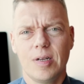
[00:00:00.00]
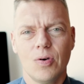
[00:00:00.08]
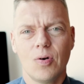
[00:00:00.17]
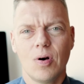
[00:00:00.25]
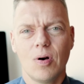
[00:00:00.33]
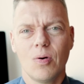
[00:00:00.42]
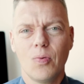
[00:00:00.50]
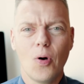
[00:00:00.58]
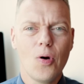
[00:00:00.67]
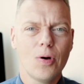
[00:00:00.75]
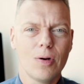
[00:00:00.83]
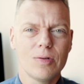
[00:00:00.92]
your
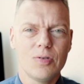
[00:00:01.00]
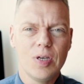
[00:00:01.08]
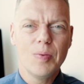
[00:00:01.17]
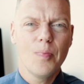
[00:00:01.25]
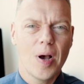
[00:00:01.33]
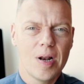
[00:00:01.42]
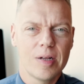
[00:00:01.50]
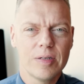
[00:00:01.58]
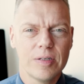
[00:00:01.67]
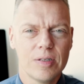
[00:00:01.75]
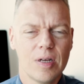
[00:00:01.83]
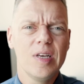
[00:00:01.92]
work or team
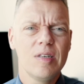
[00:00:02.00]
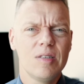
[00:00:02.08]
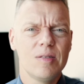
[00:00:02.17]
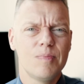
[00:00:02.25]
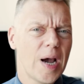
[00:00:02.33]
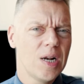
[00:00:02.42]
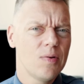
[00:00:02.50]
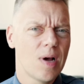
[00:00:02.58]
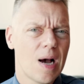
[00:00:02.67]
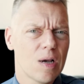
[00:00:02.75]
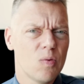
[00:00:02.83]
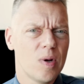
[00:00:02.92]
balance. These binary
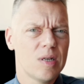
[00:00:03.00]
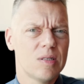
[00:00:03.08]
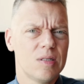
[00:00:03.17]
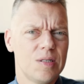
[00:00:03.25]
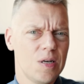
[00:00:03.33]
arguments